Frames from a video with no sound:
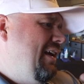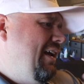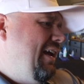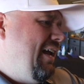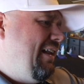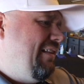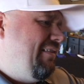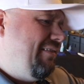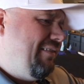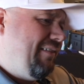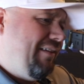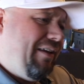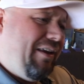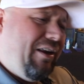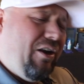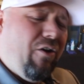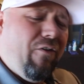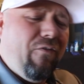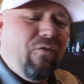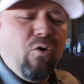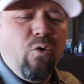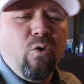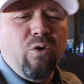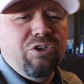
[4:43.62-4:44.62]
It's, you know,
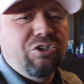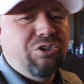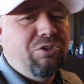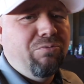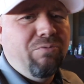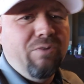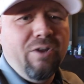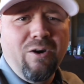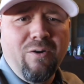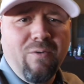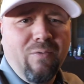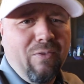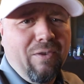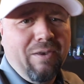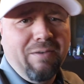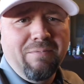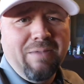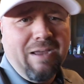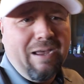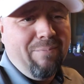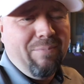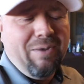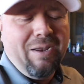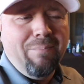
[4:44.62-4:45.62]
of course you know that
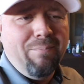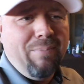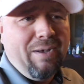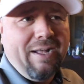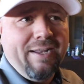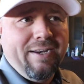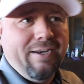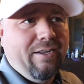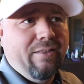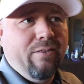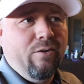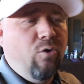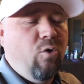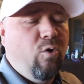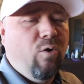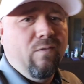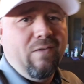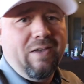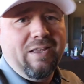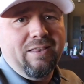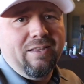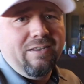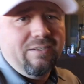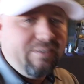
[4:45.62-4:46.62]
I'm not buying another
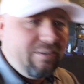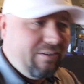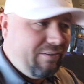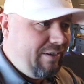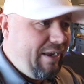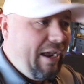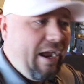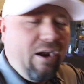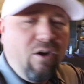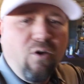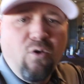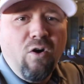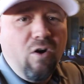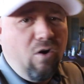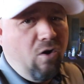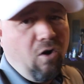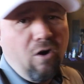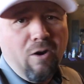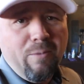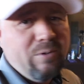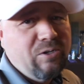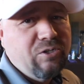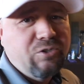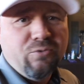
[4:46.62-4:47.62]
Corvette unless it's got
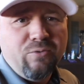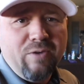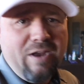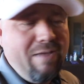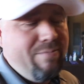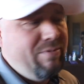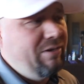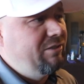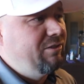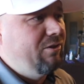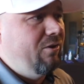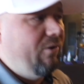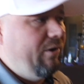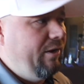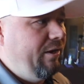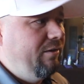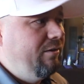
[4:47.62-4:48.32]
carbon ceramics on it.